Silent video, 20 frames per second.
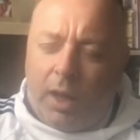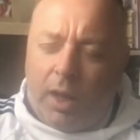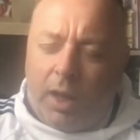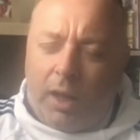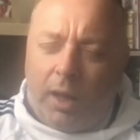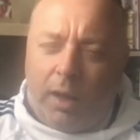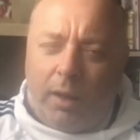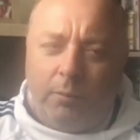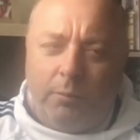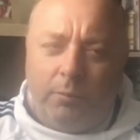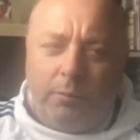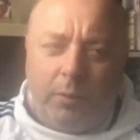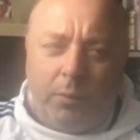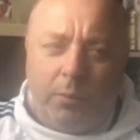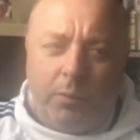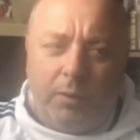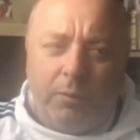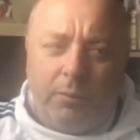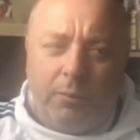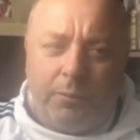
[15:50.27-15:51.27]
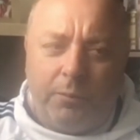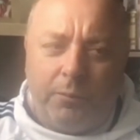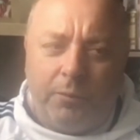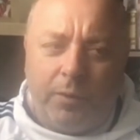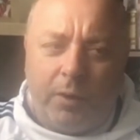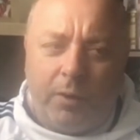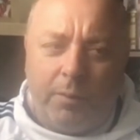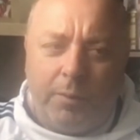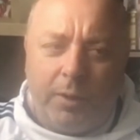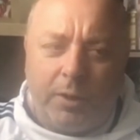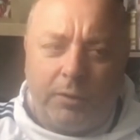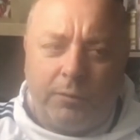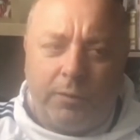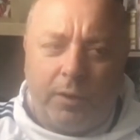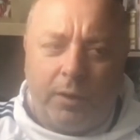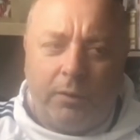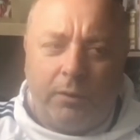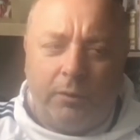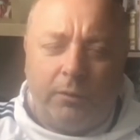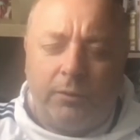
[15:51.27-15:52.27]
but we're very much
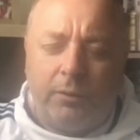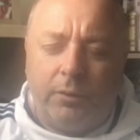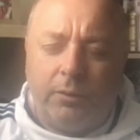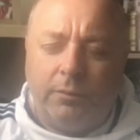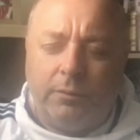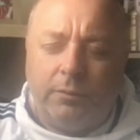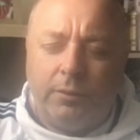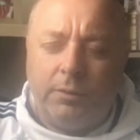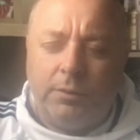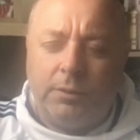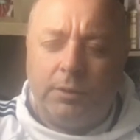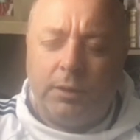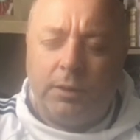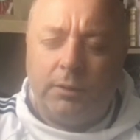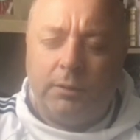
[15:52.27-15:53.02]
focused on the future.